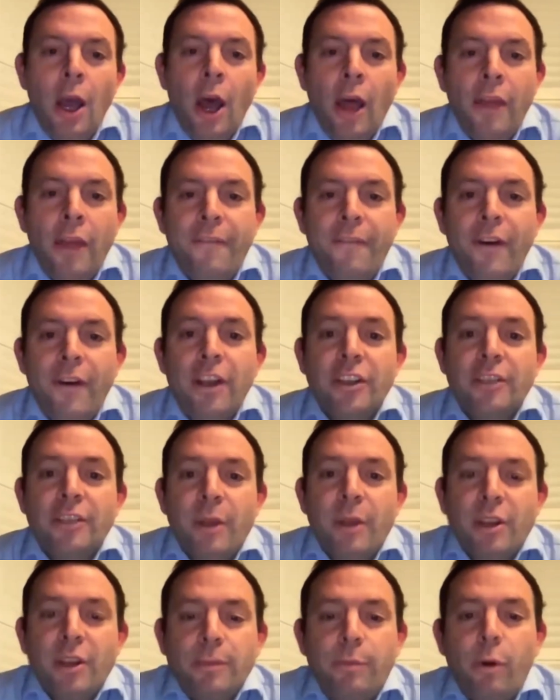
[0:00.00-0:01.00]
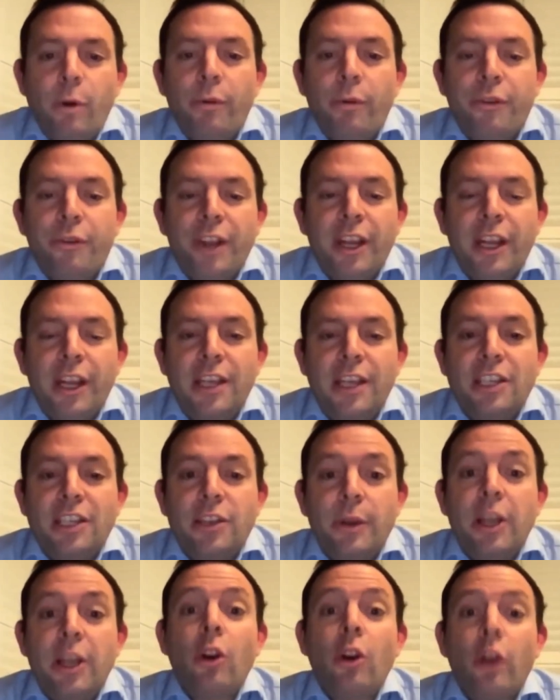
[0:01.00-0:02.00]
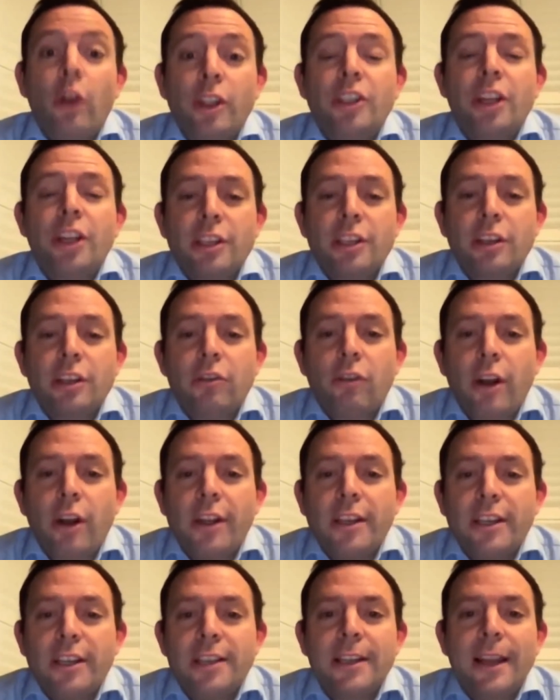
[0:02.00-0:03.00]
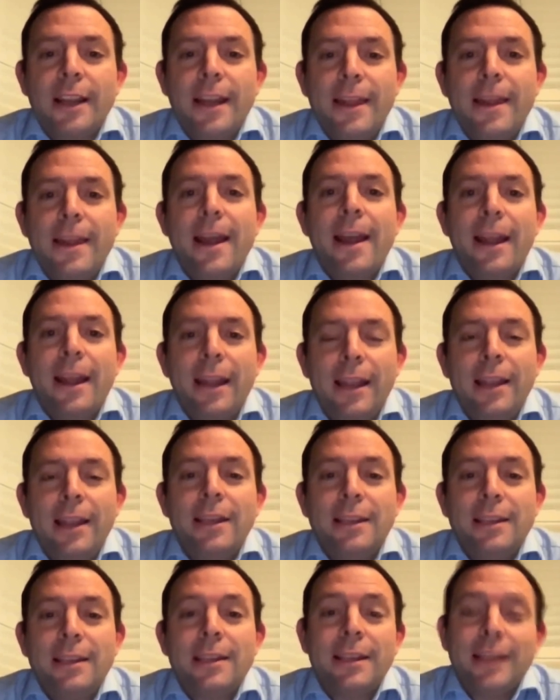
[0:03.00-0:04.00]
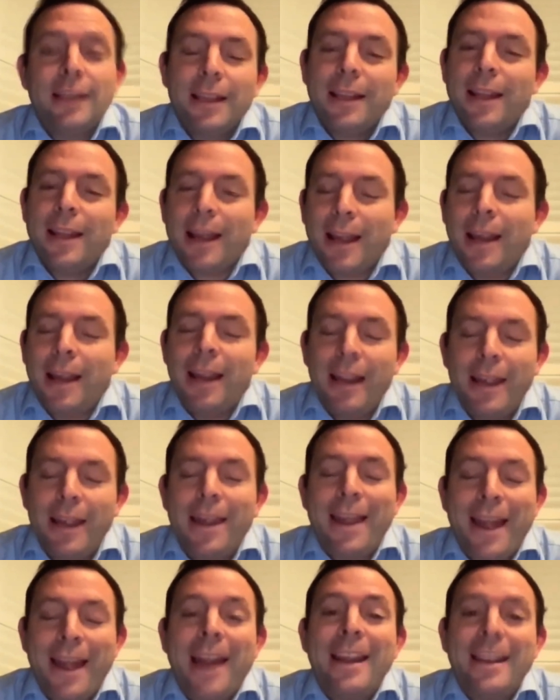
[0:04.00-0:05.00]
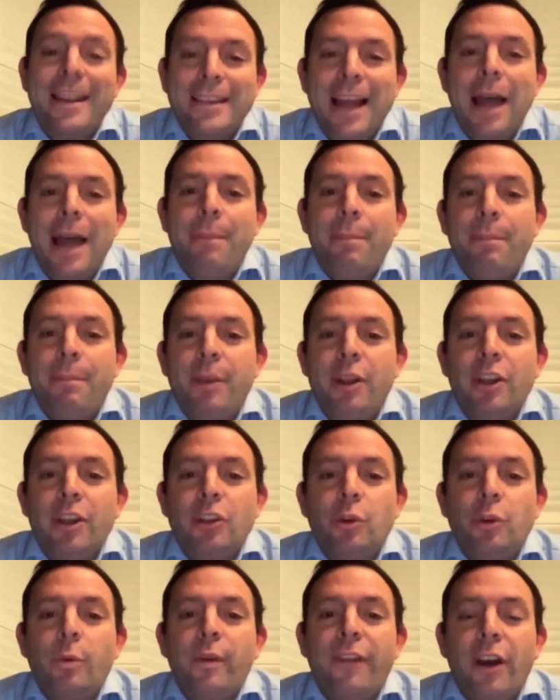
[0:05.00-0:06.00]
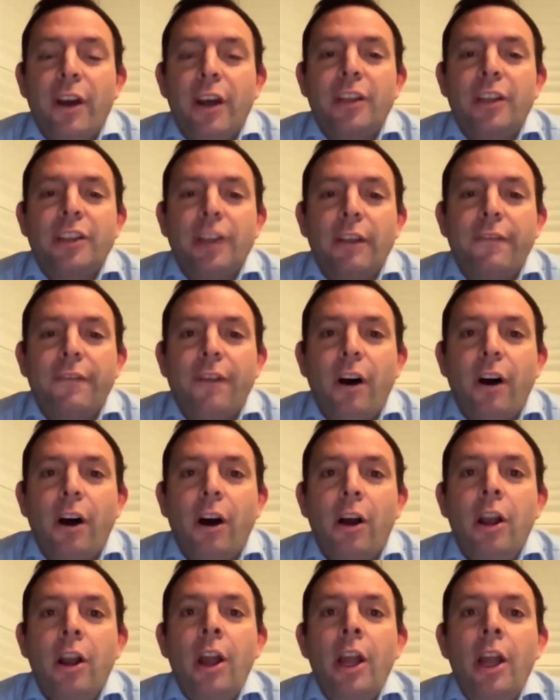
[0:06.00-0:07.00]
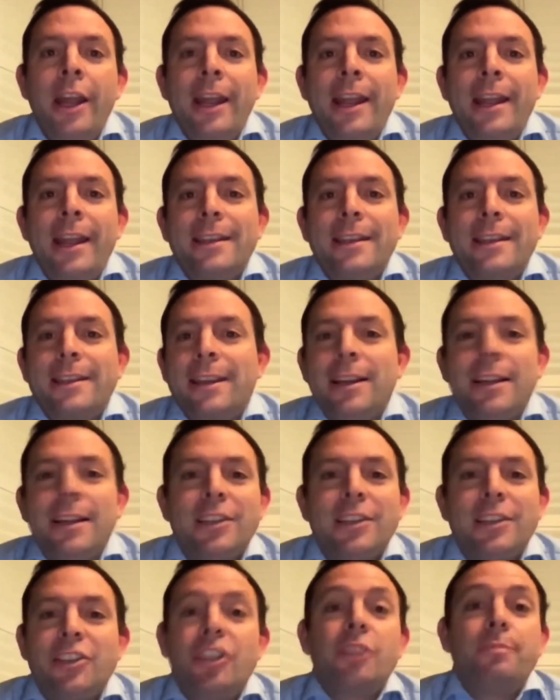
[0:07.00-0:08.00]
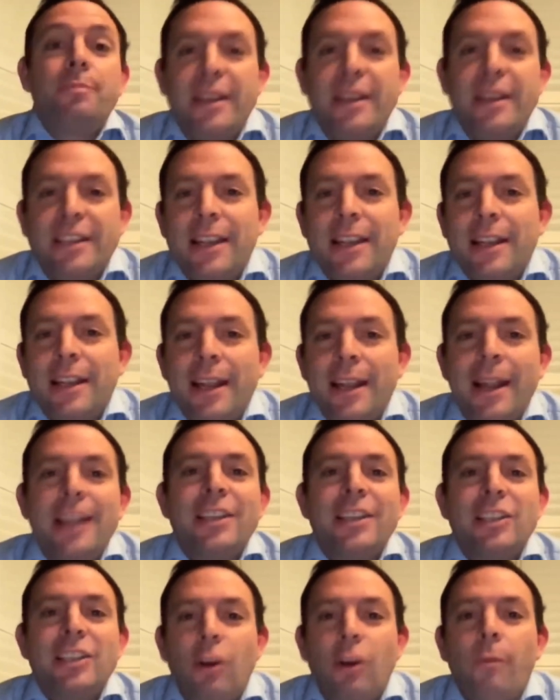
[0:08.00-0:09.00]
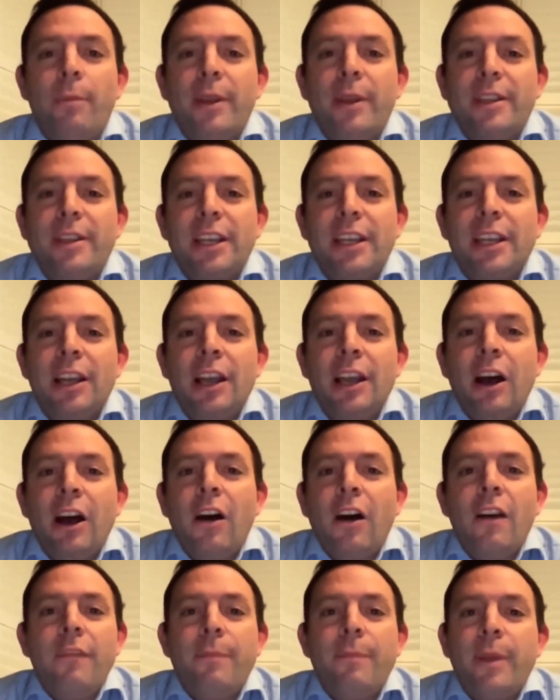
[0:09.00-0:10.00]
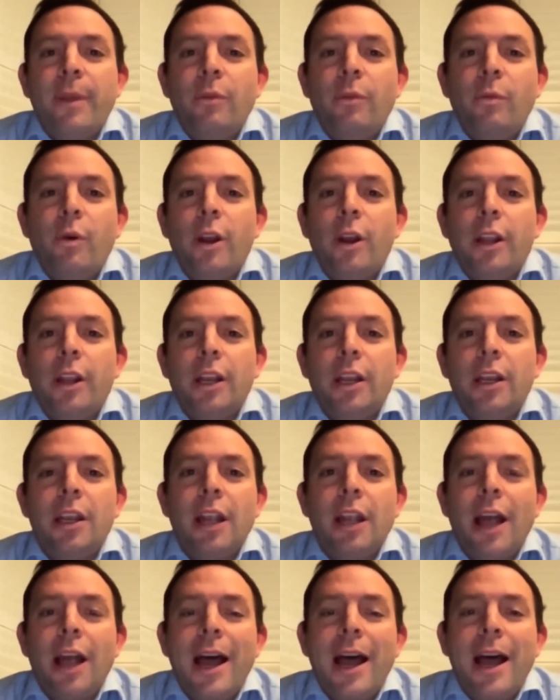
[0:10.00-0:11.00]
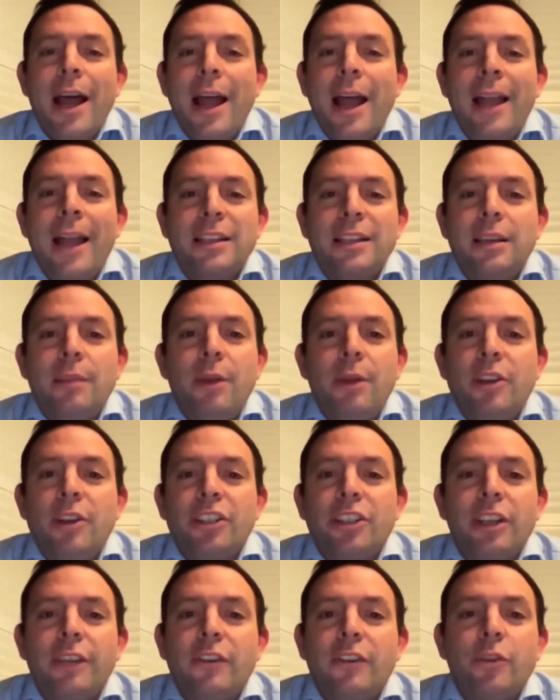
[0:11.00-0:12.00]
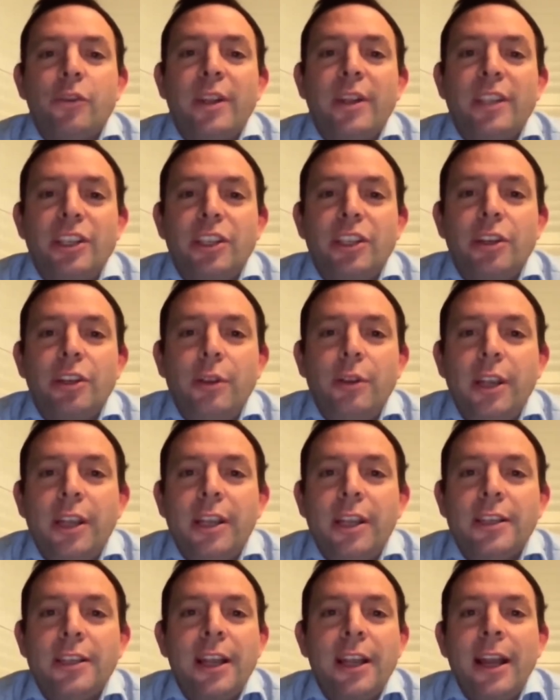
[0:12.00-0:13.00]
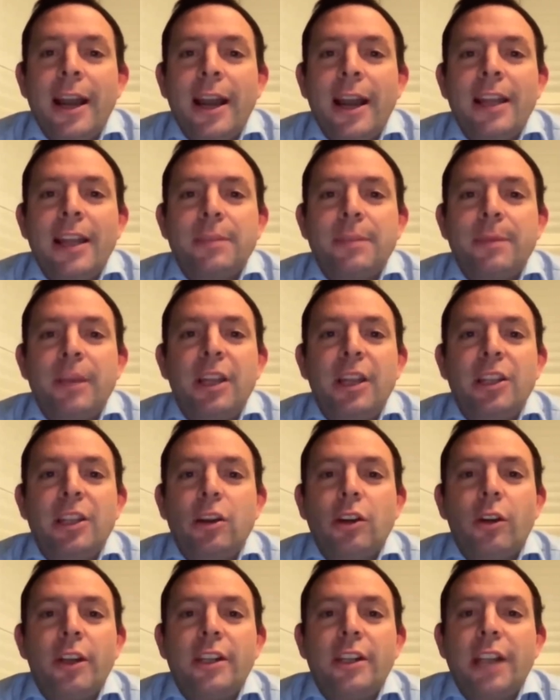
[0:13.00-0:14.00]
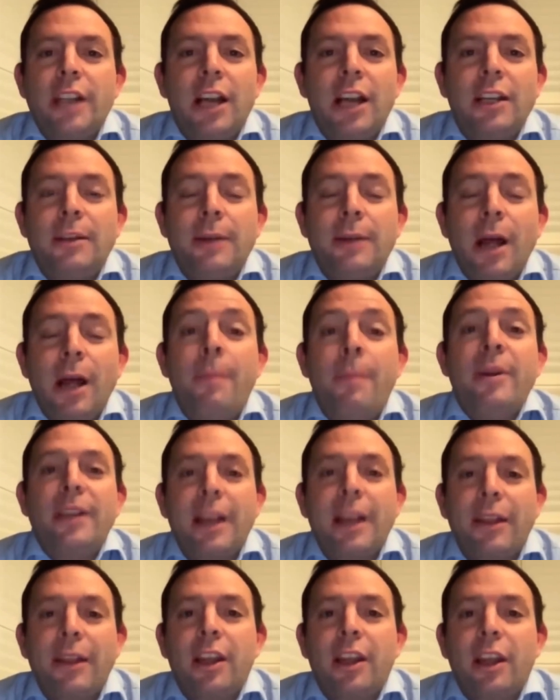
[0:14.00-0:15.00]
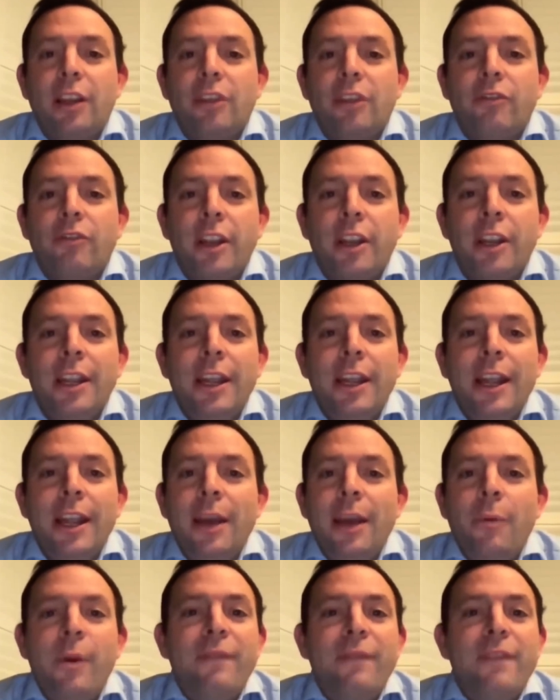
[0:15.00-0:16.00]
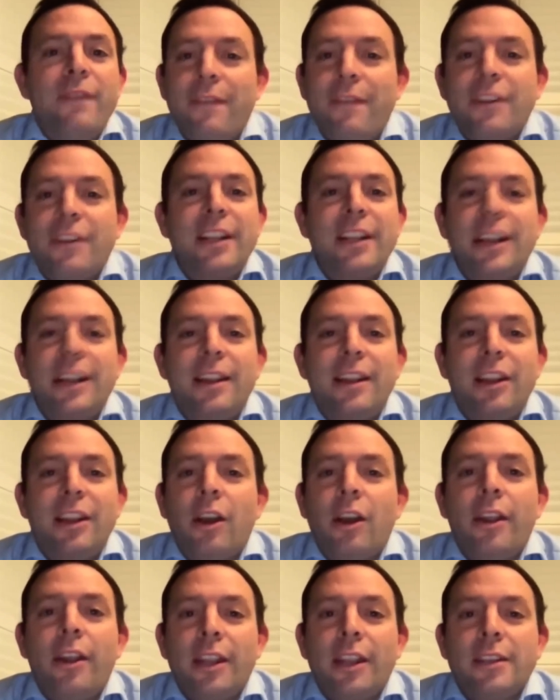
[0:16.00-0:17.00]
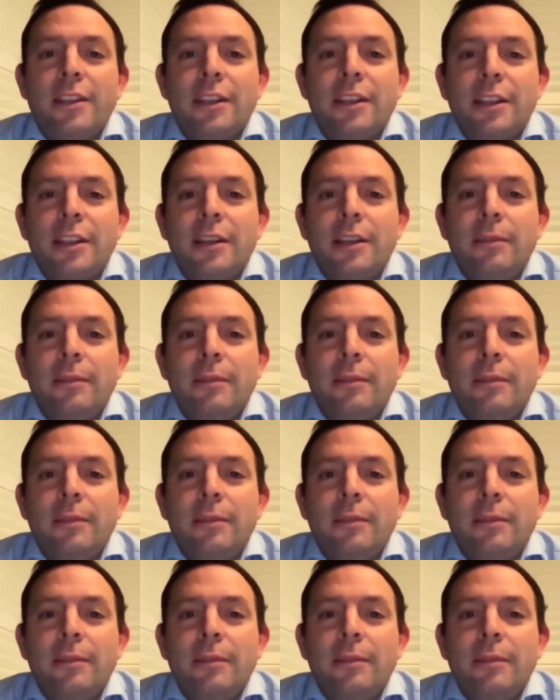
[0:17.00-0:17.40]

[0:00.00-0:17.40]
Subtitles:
The first most important thing is to acknowledge there's a crisis, and that needs to happen, because all we've heard so far is that it's just busy. It's not busy. I've been working accident emergency for 22 years and speaking to colleagues up and down the country, we've never seen anything like this.